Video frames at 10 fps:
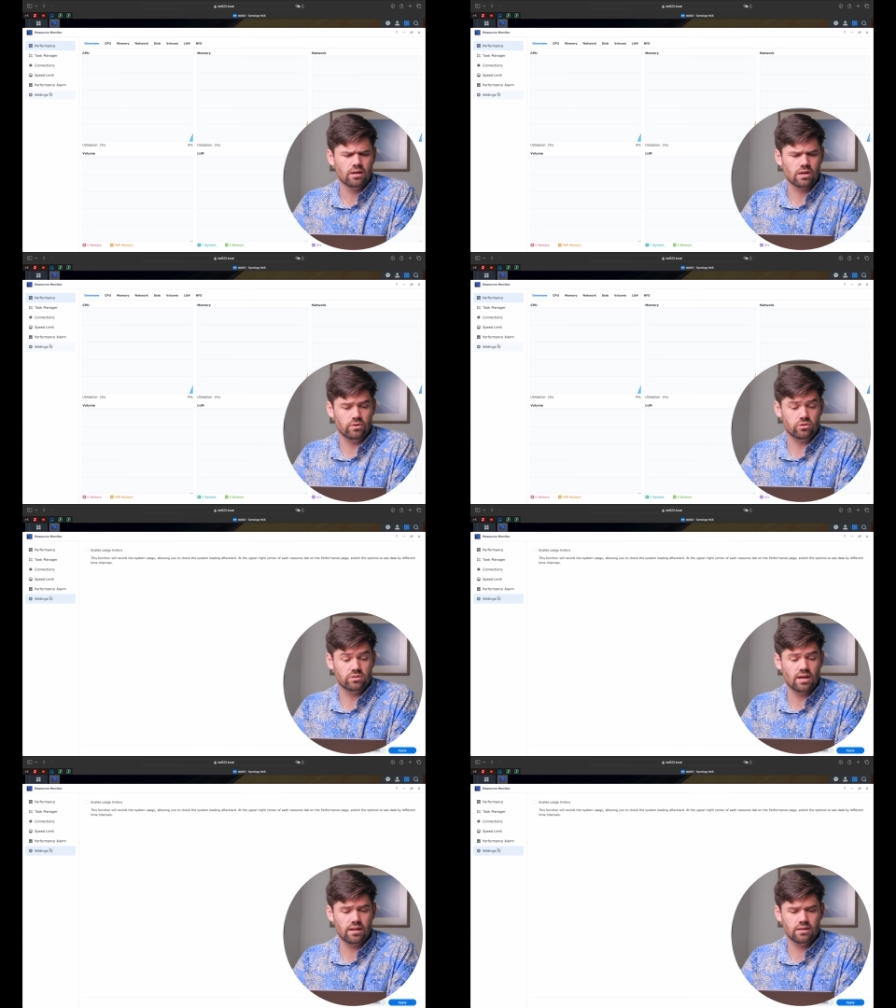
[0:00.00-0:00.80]
go into
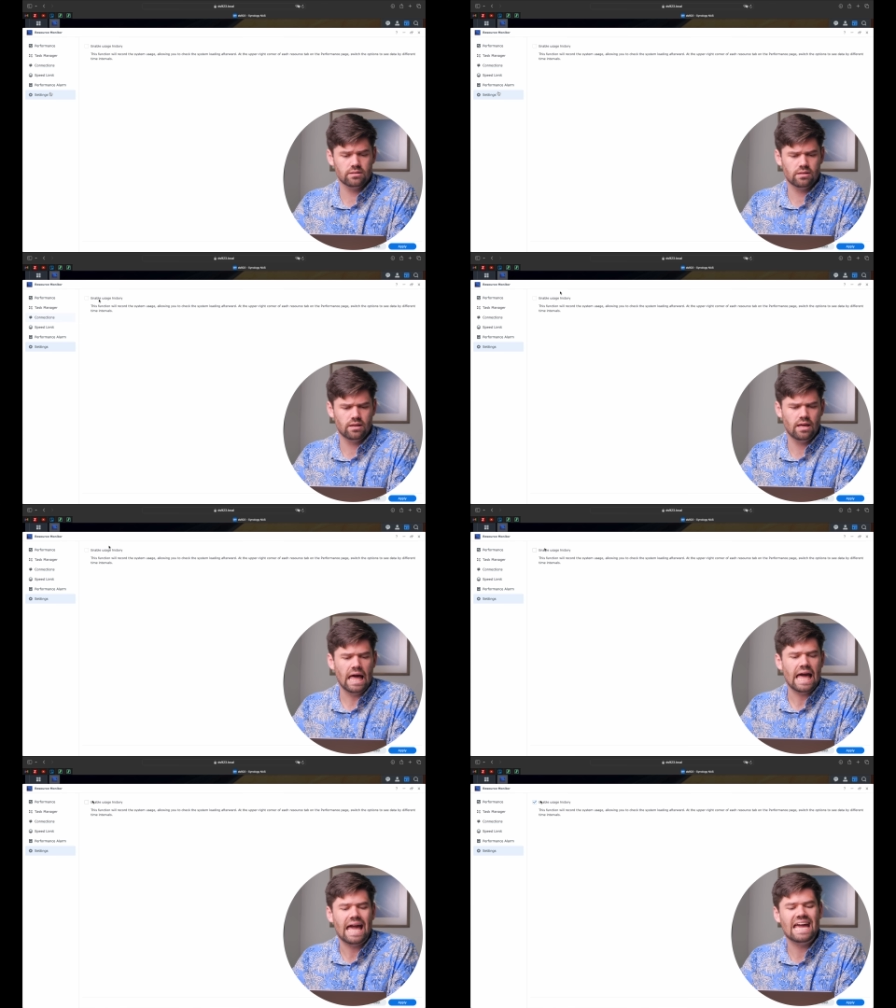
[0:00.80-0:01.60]
settings,
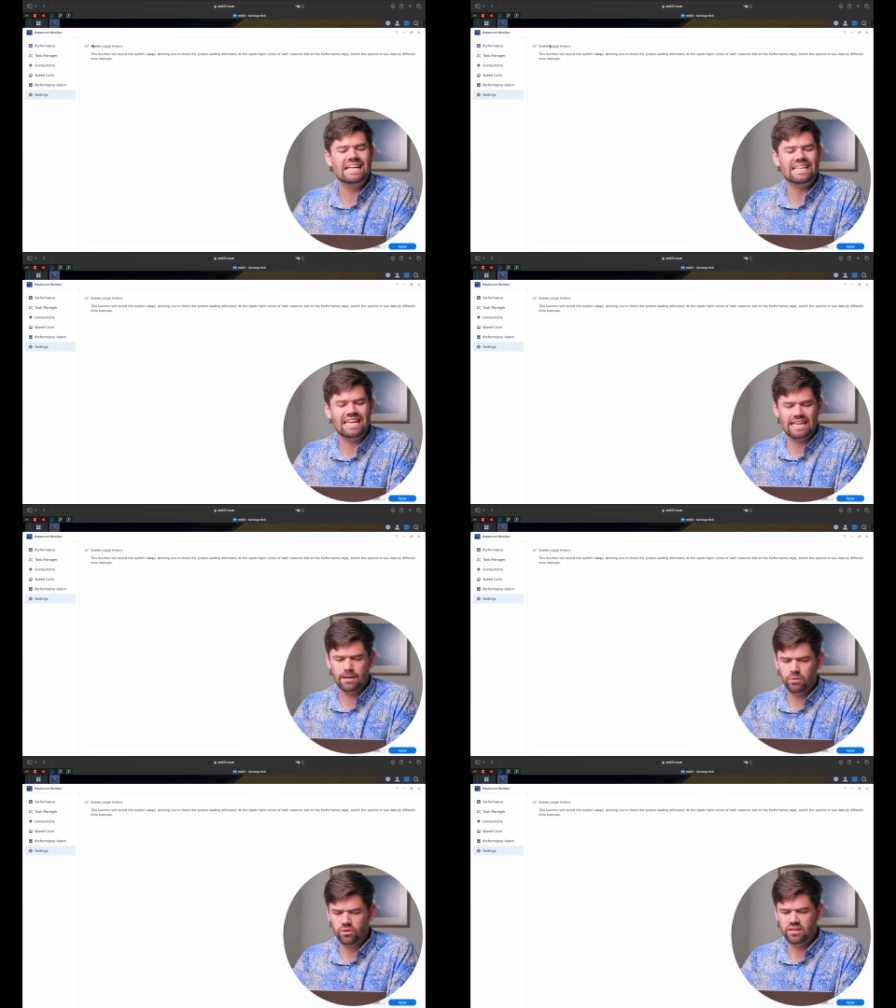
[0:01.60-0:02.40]
and
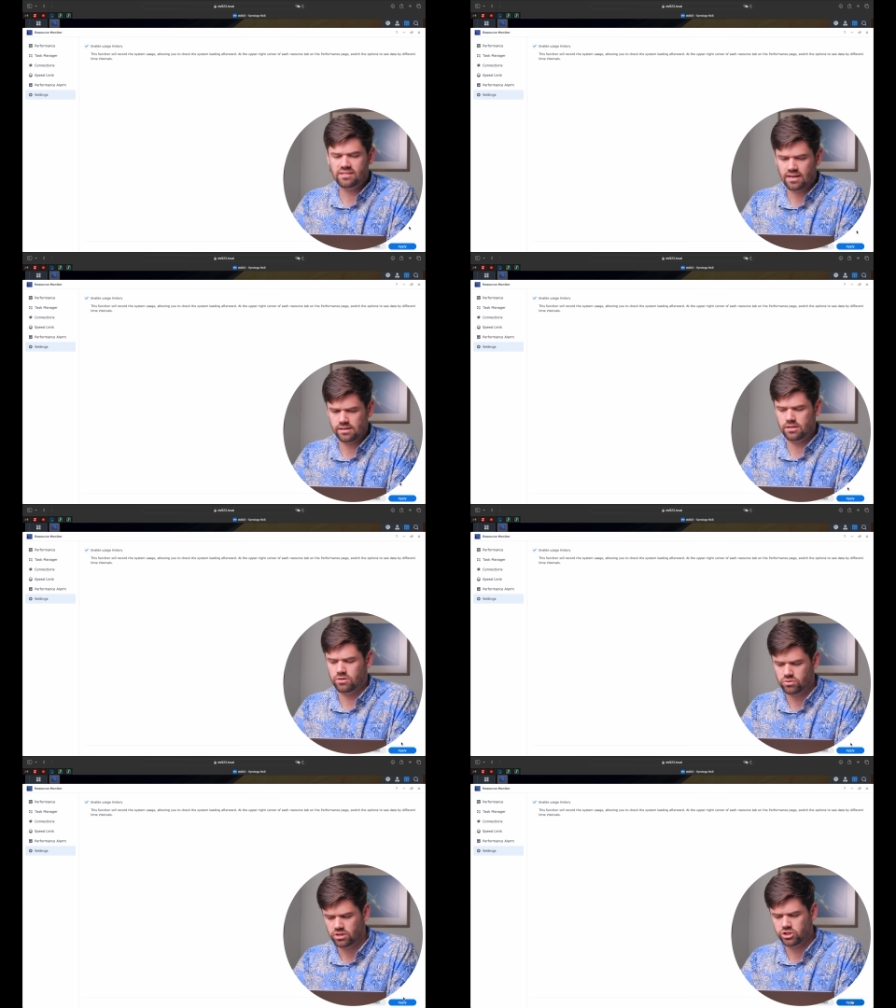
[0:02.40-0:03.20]
enable the data
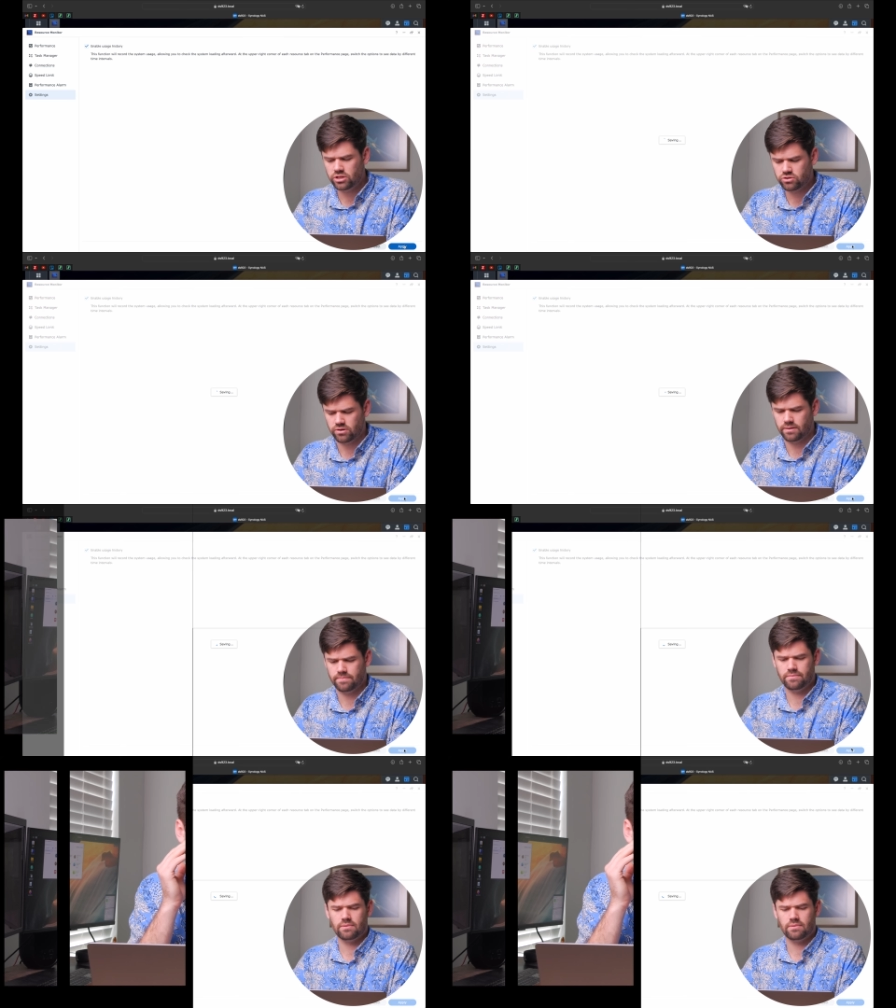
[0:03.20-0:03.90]
usage history.